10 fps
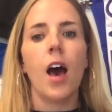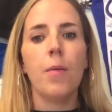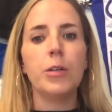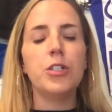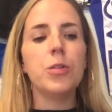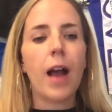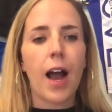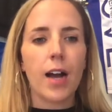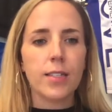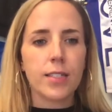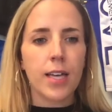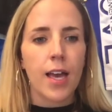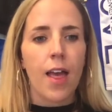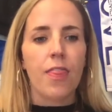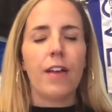We do ask
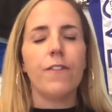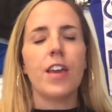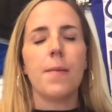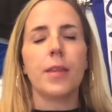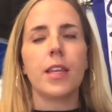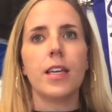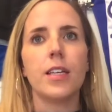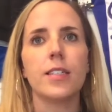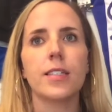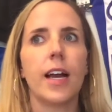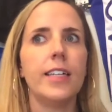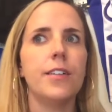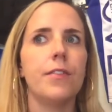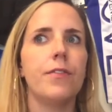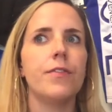that families kind
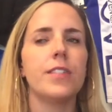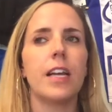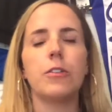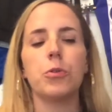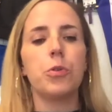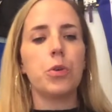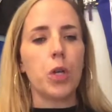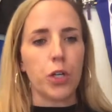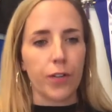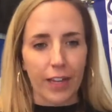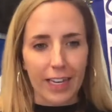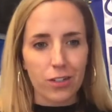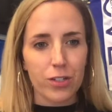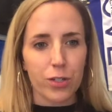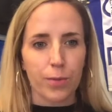of schedule your
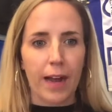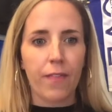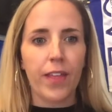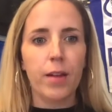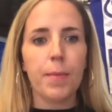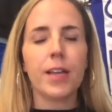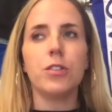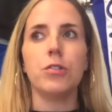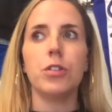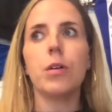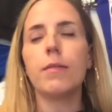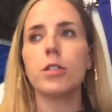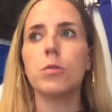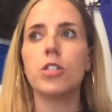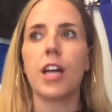vacations around then, because you do have so
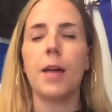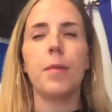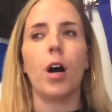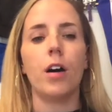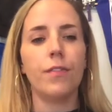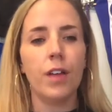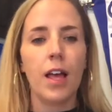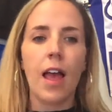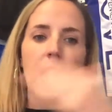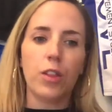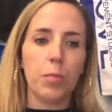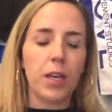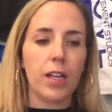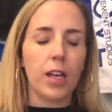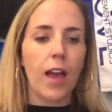much time off at the
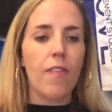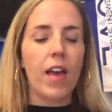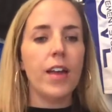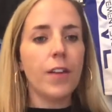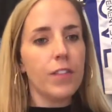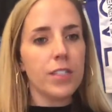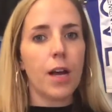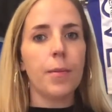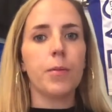beginning and the end of the summer.